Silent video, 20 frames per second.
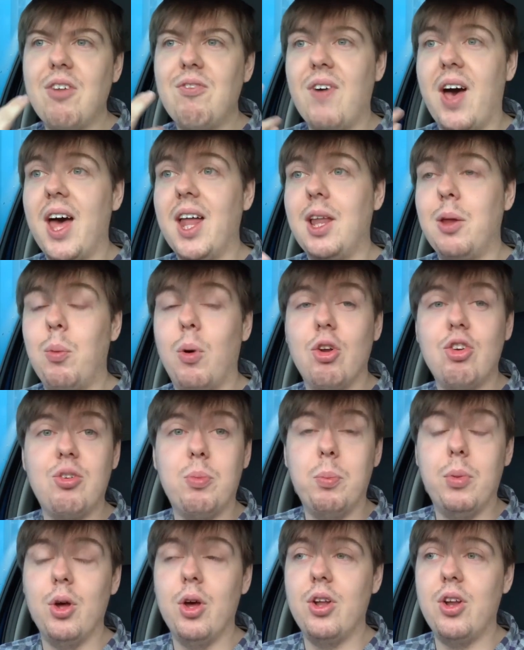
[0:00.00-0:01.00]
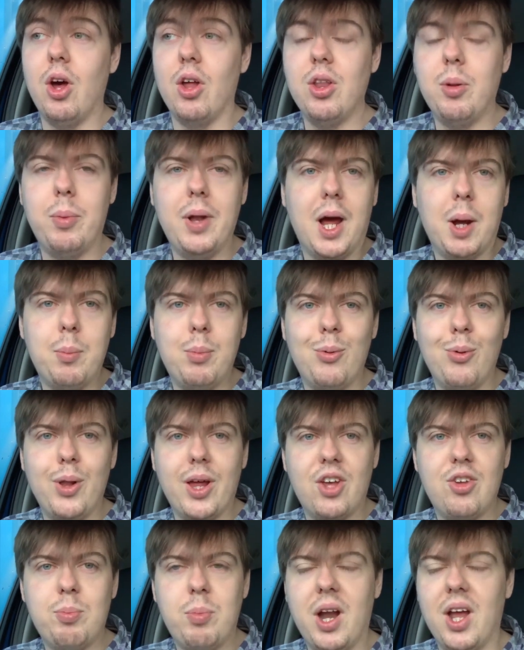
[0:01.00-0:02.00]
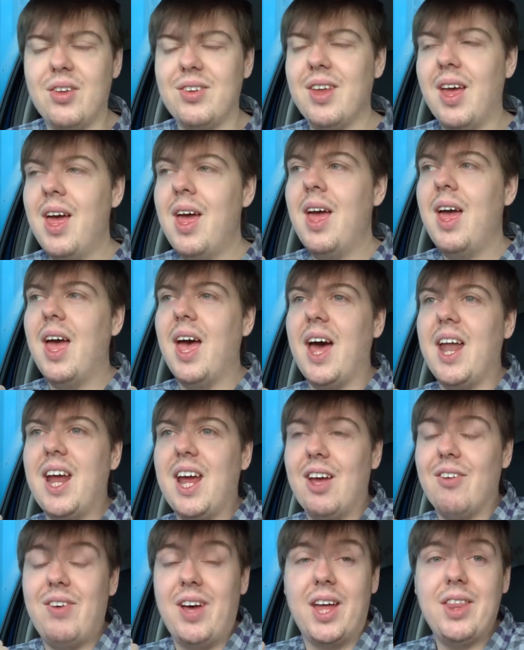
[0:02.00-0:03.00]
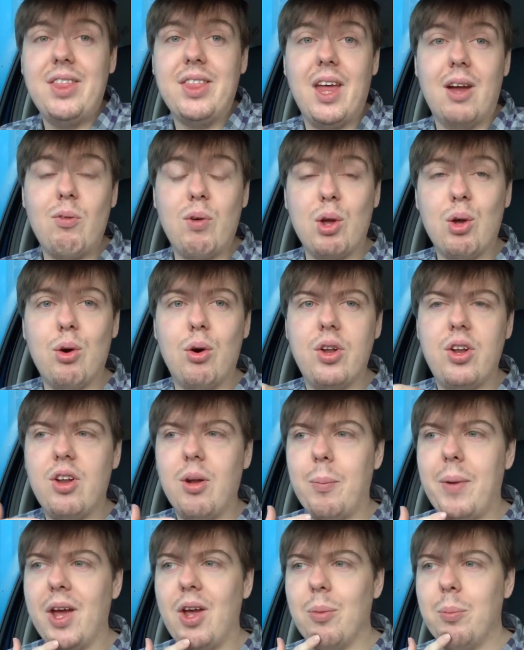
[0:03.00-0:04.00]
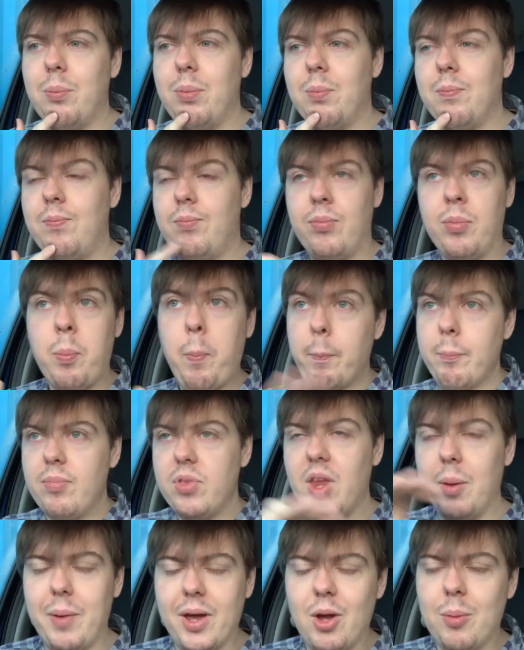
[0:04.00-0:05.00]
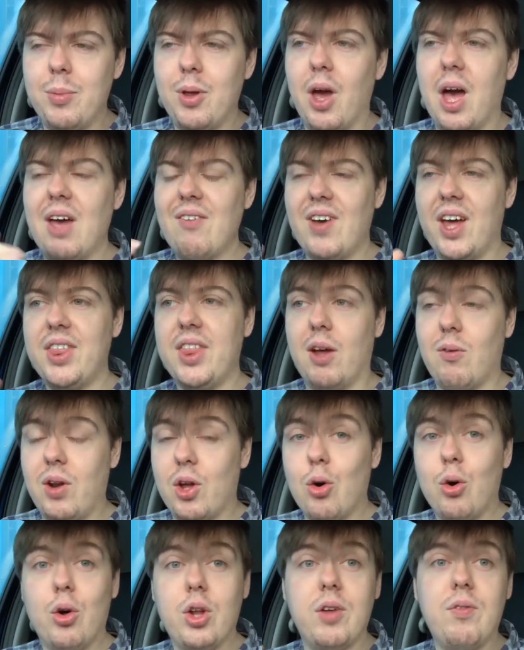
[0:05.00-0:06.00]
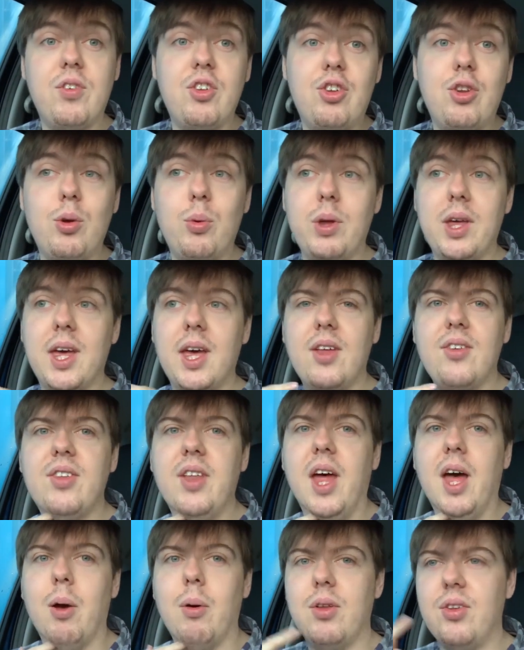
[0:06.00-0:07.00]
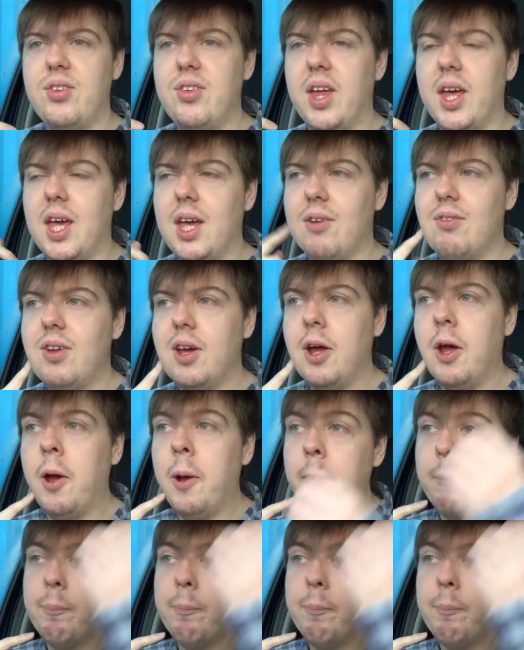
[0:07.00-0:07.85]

I finally watched Murder on the Blackpool Express, and I have had that recorded on my computer. I've had that recorded for 2 years now and saved,